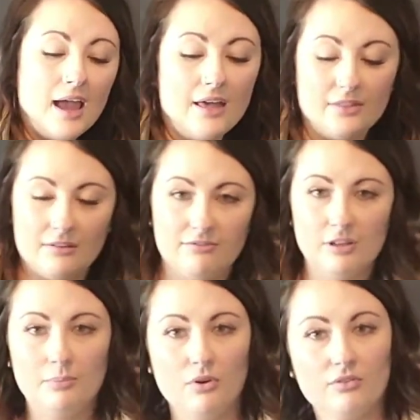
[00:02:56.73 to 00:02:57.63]
and then
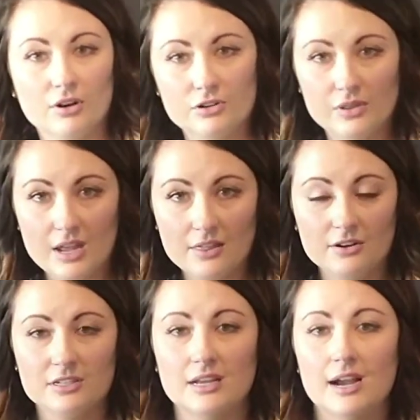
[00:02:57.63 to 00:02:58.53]
flip over and do the other
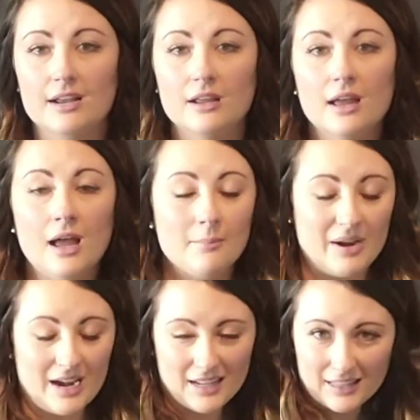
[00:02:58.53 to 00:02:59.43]
side. But
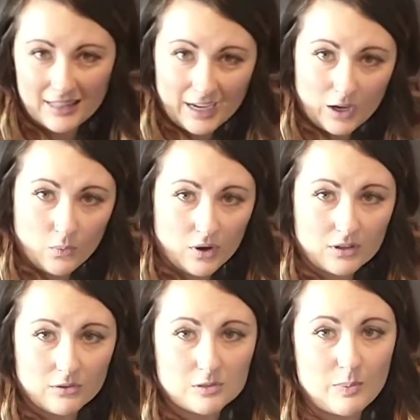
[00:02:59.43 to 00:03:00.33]
anything that can work
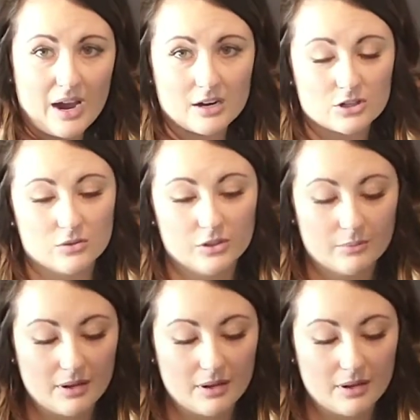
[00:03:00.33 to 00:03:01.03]
those back shoulder